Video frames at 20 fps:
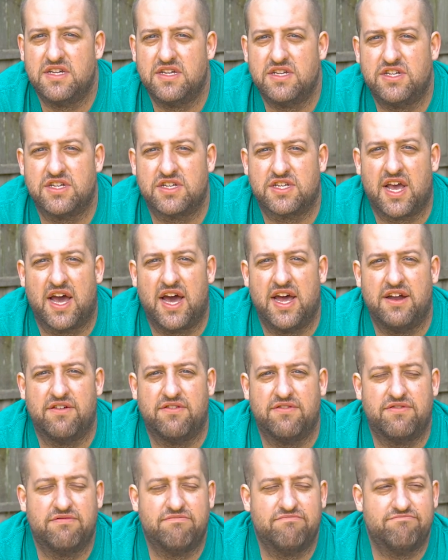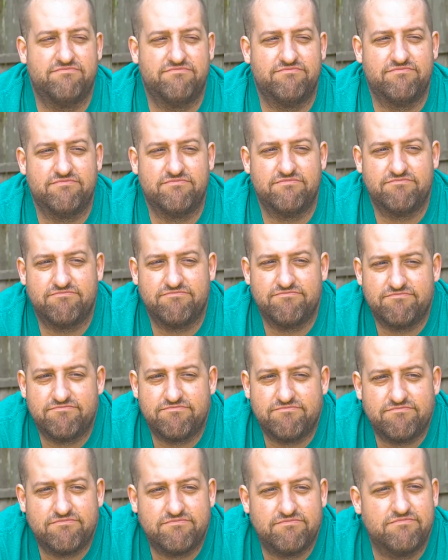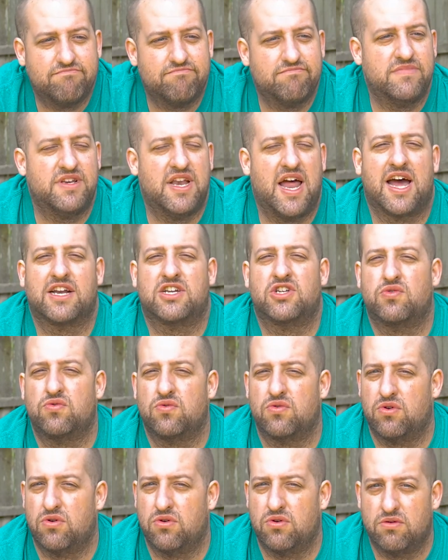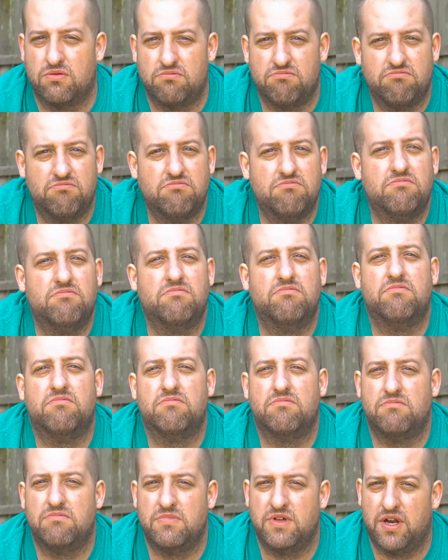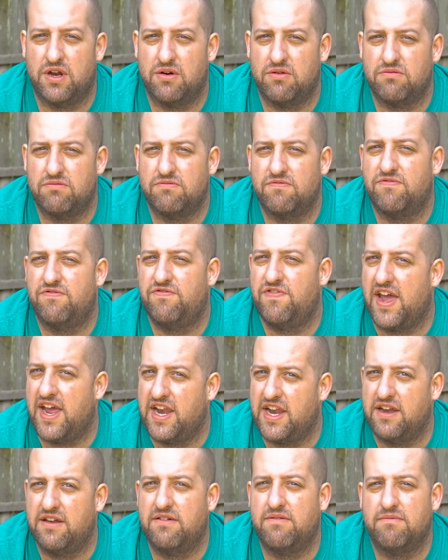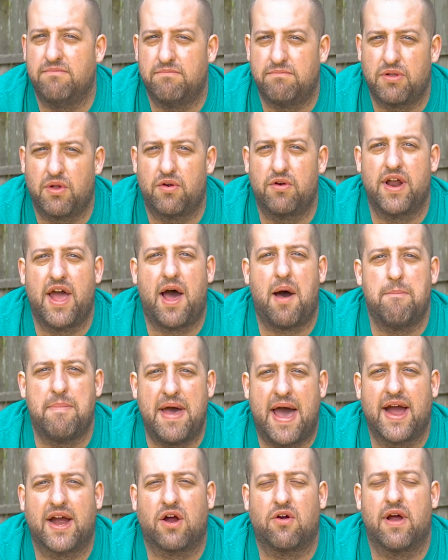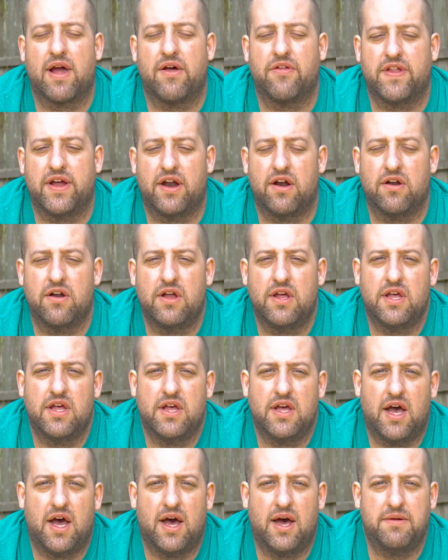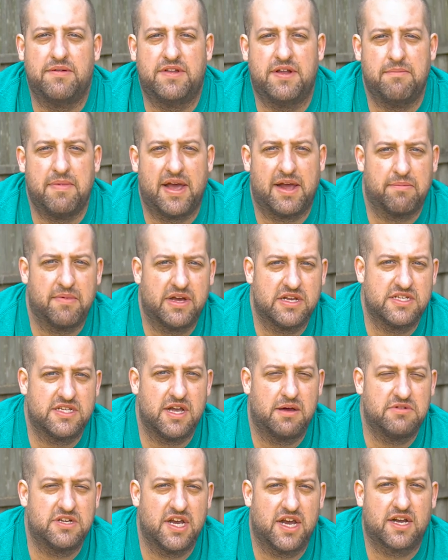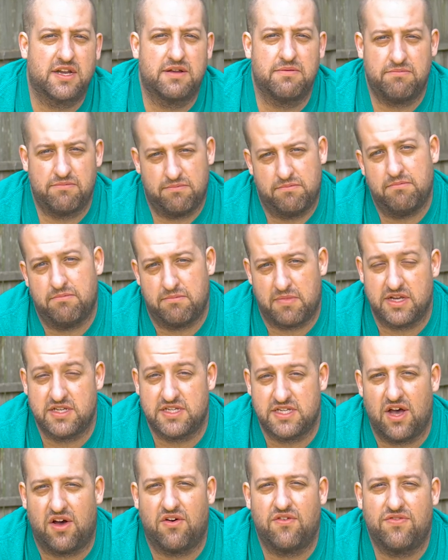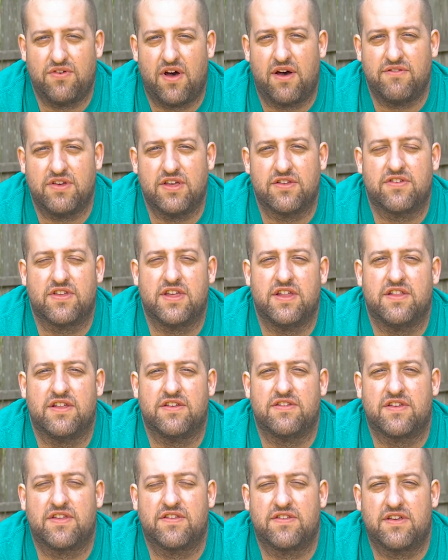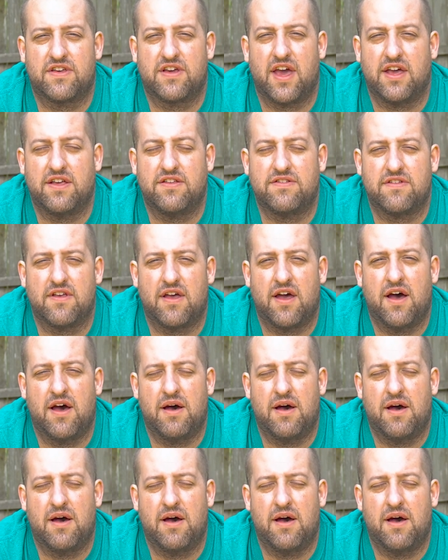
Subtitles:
just kind of natural, you know, faded, blurred out background there to make my subject, myself, obviously in this case,